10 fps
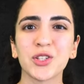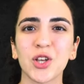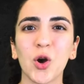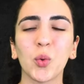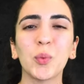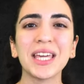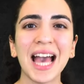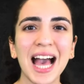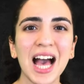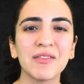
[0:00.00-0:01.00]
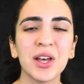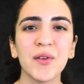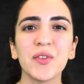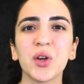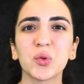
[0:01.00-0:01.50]
So we have
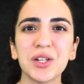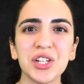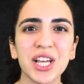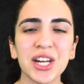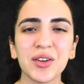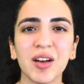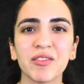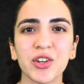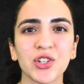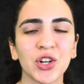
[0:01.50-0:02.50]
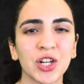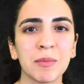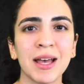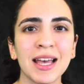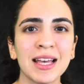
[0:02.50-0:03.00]
the originator of the
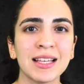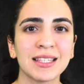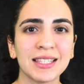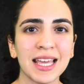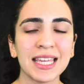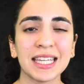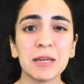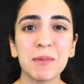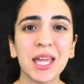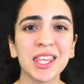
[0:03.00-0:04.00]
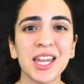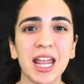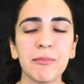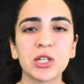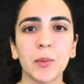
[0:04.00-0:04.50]
term saying he picked the
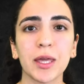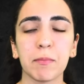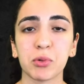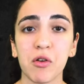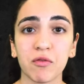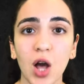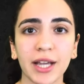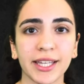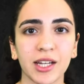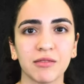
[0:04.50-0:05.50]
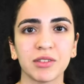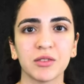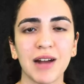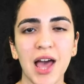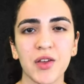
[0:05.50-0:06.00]
name to be provocative
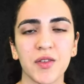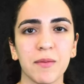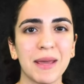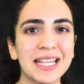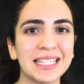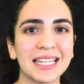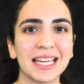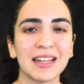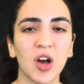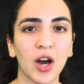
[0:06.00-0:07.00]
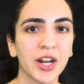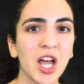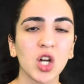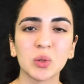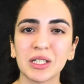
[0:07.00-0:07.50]
rather than basing it on
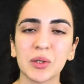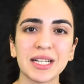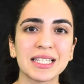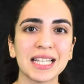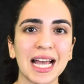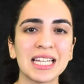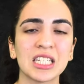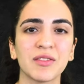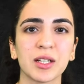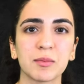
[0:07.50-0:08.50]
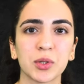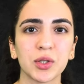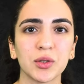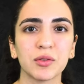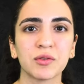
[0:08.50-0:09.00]
rigorous scientific
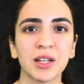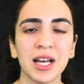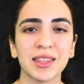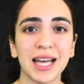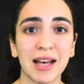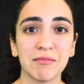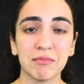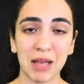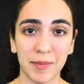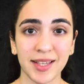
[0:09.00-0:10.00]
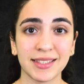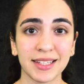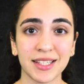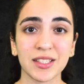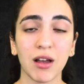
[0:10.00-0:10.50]
proof that M S
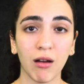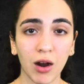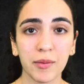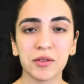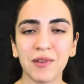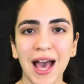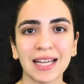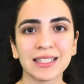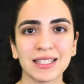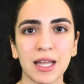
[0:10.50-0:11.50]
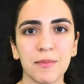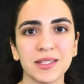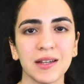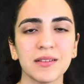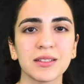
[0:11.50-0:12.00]
Cs are in fact stem
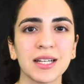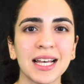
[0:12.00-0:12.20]
cells,